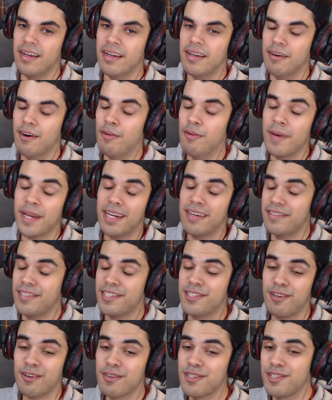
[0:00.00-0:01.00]
oh my god, this
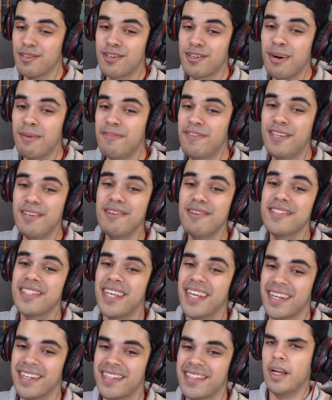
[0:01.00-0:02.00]
song is so
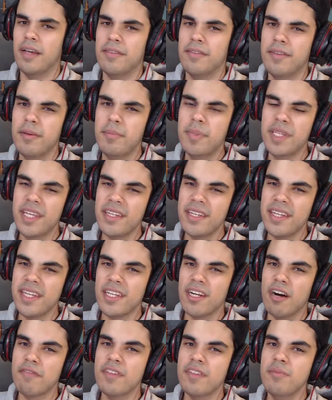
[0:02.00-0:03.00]
confusing. The beginning
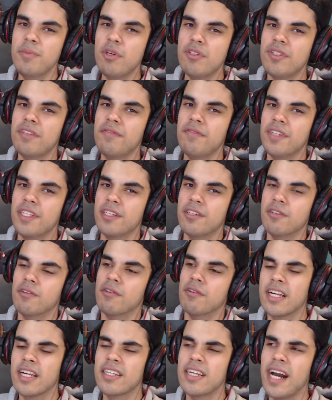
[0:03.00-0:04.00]
of the music
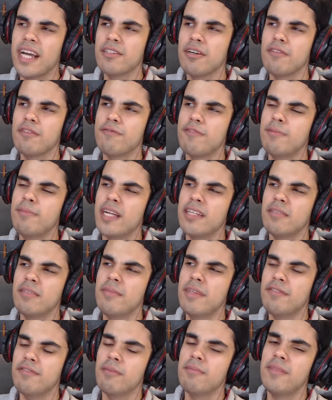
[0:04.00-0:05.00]
video kind of reminded
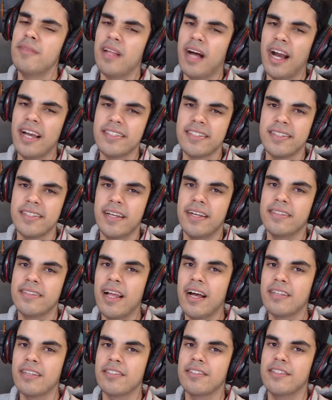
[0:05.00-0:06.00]
me from Iceland
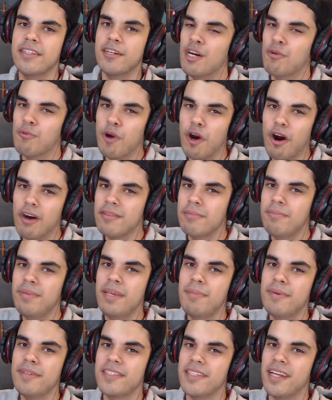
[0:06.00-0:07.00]
last year, where all the
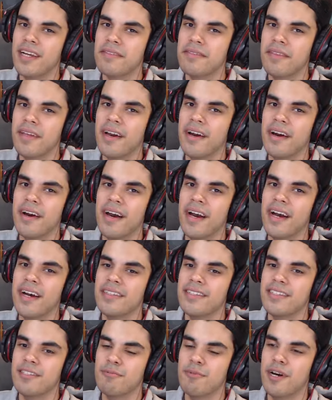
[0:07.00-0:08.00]
people sat there
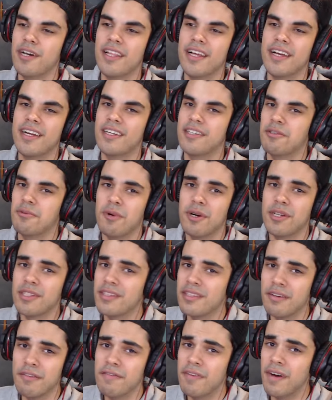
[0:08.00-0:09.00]
and were like, what
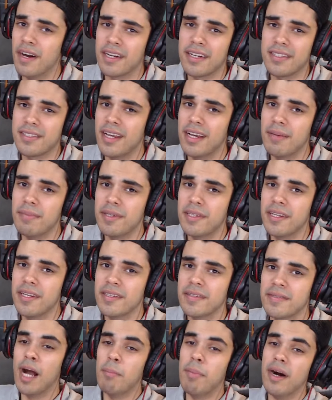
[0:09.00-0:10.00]
the fuck is
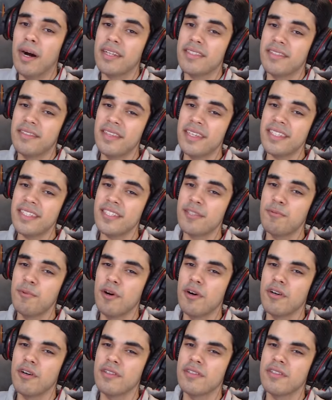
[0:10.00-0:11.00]
happening? But this
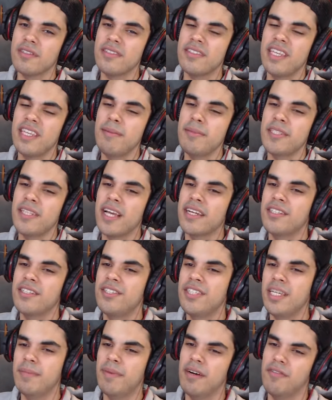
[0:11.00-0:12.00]
one seems like a cheaper